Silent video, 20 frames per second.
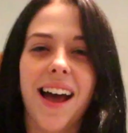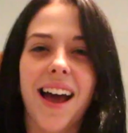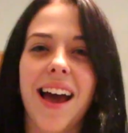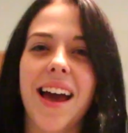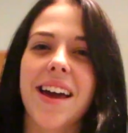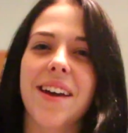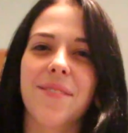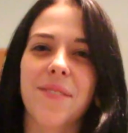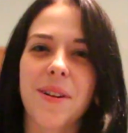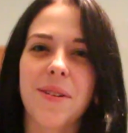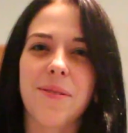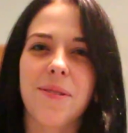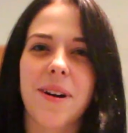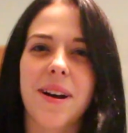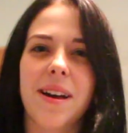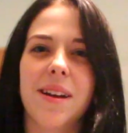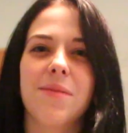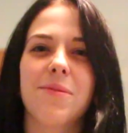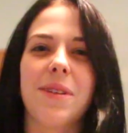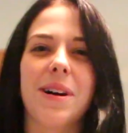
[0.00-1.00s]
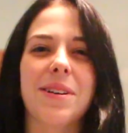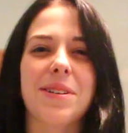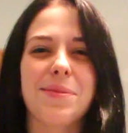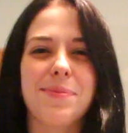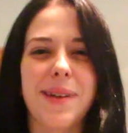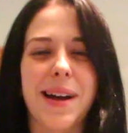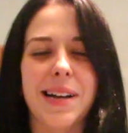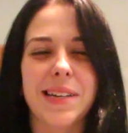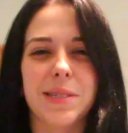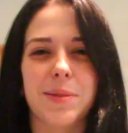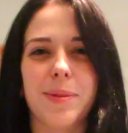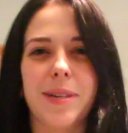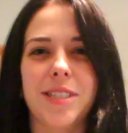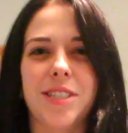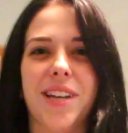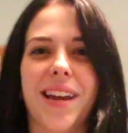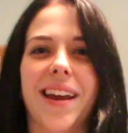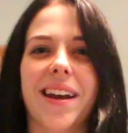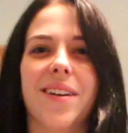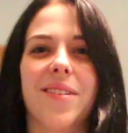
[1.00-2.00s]
Hi everyone, welcome back to my
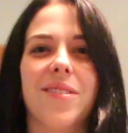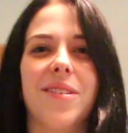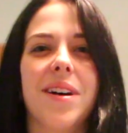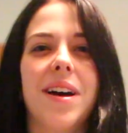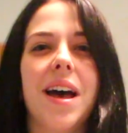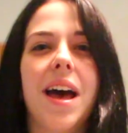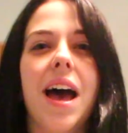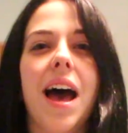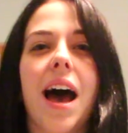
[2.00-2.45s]
channel.